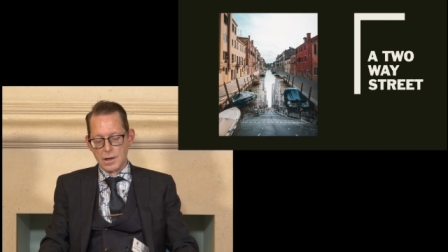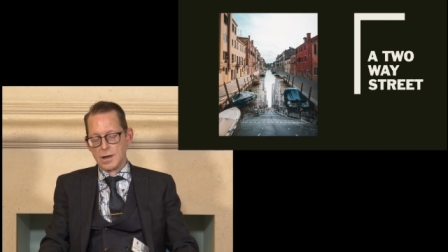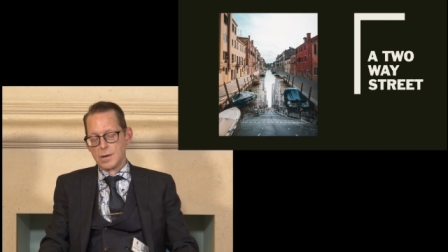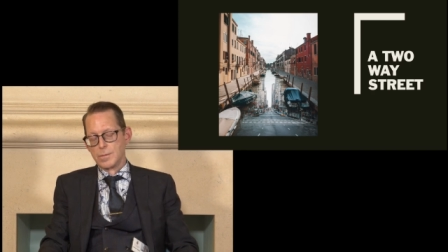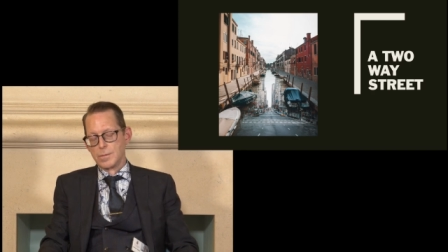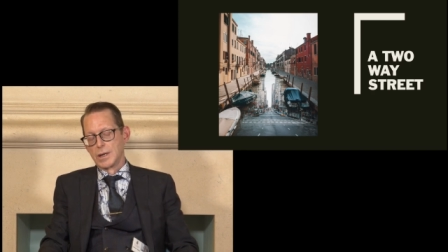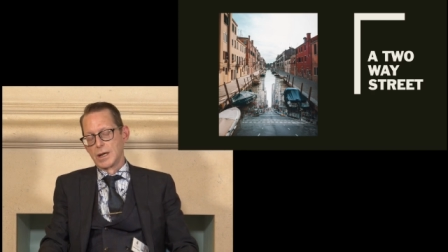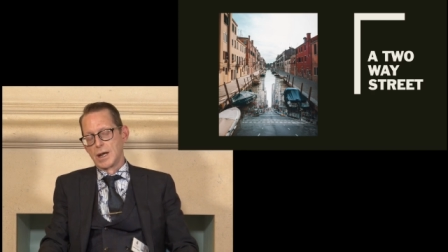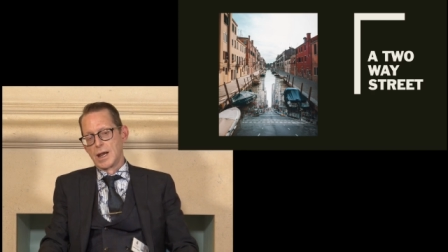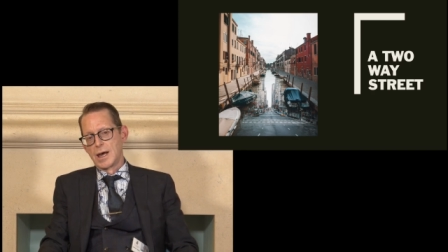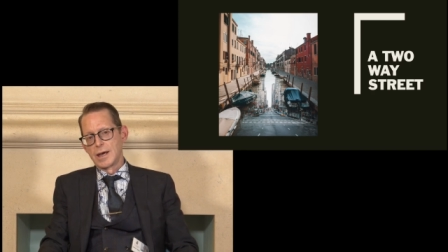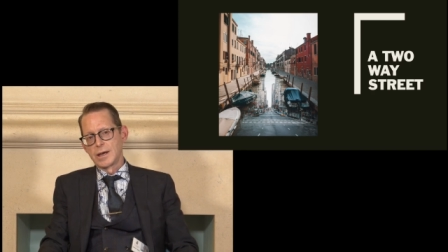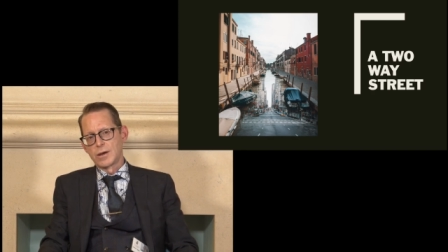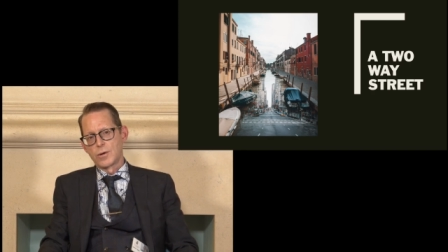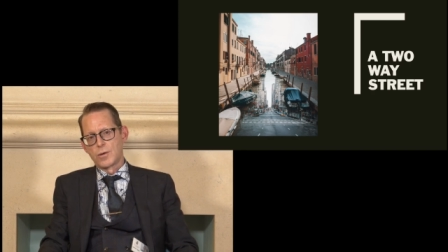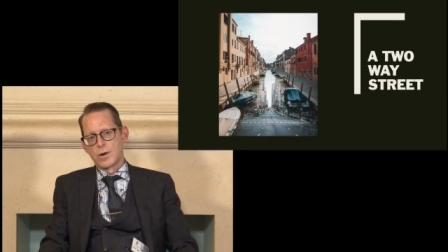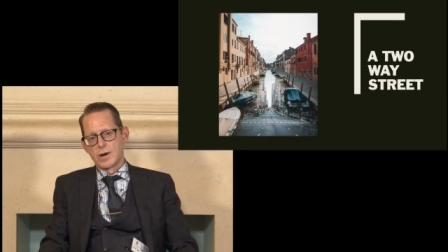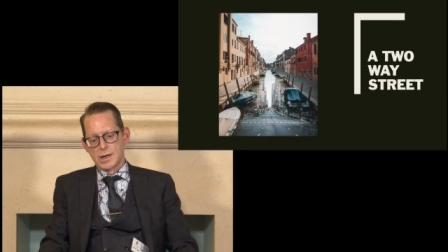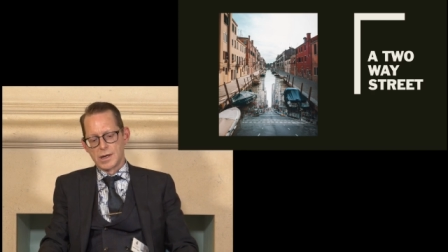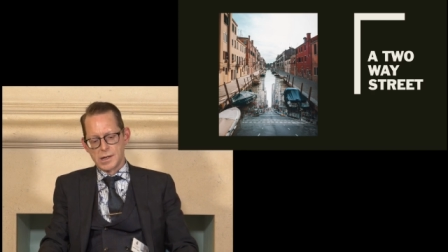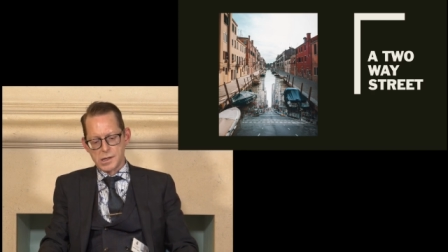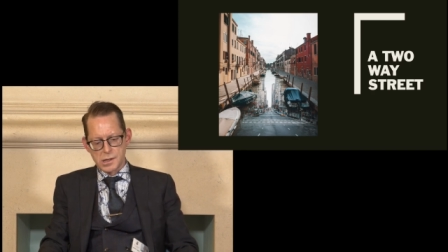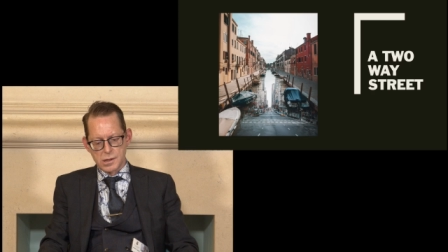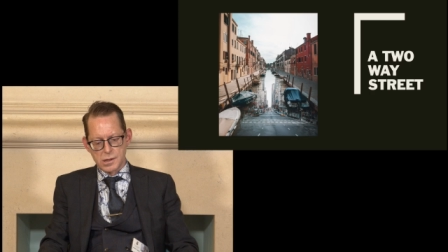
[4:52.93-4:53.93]
but
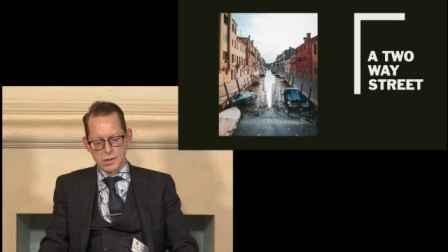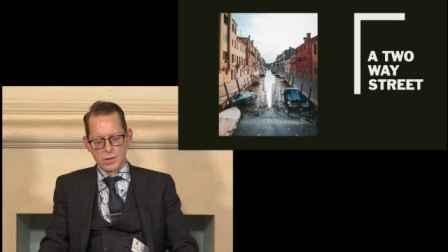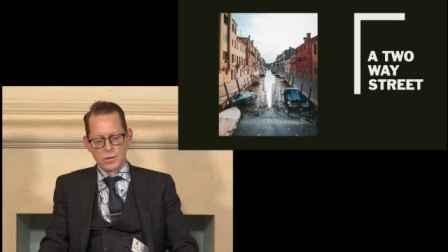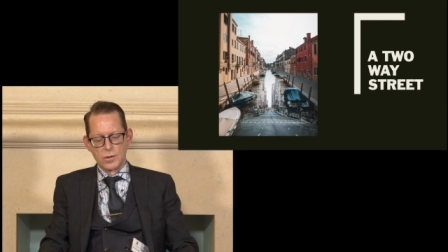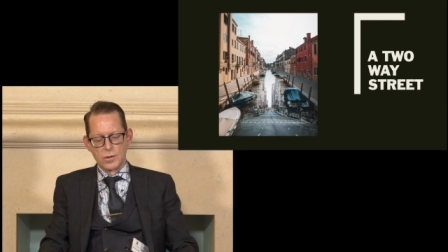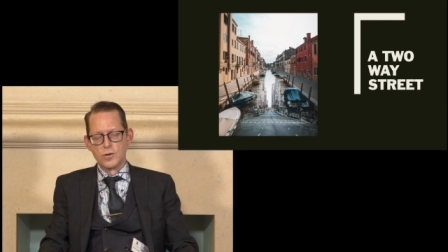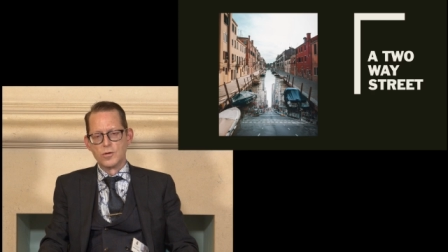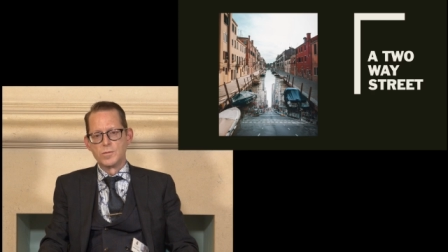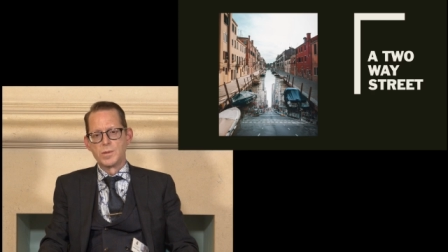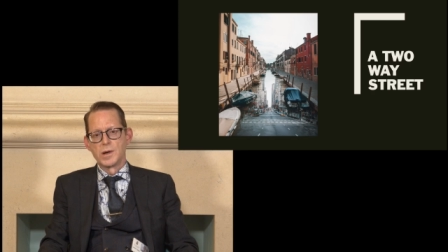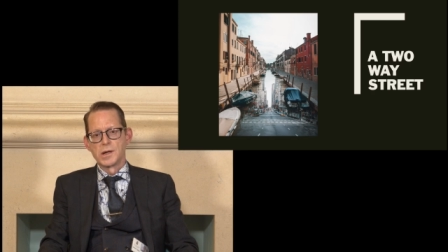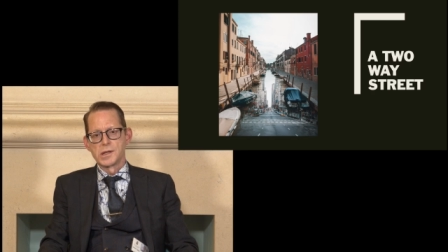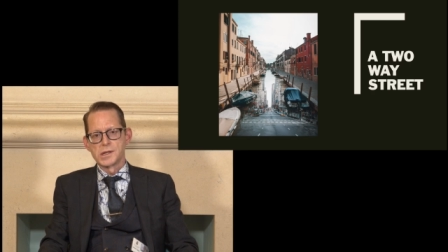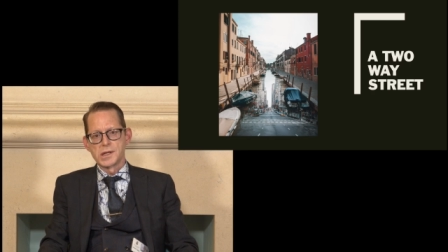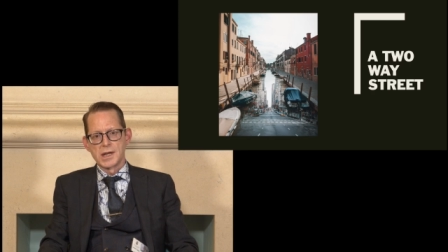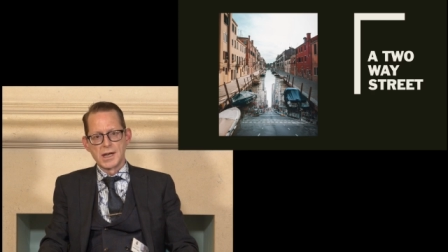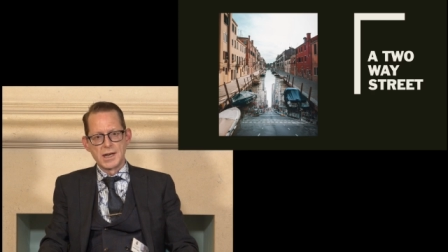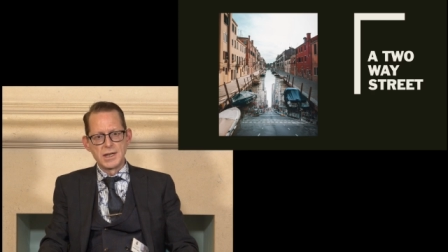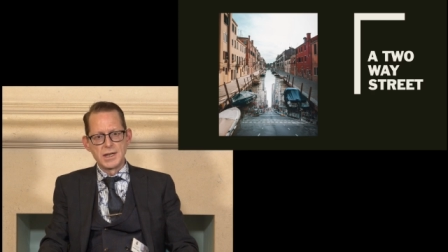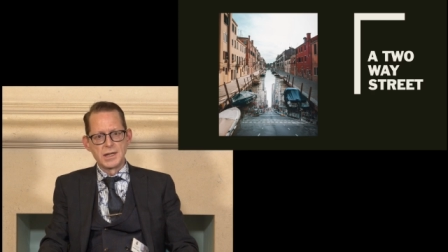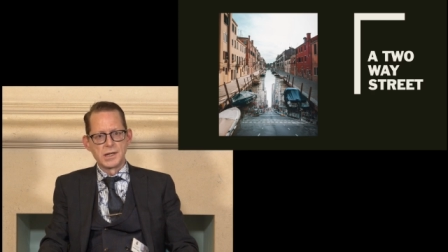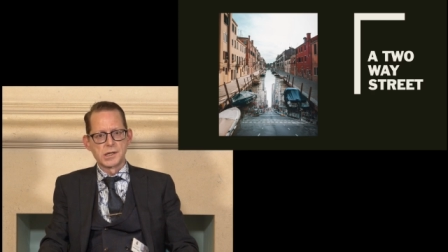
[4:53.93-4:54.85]
likewise almost any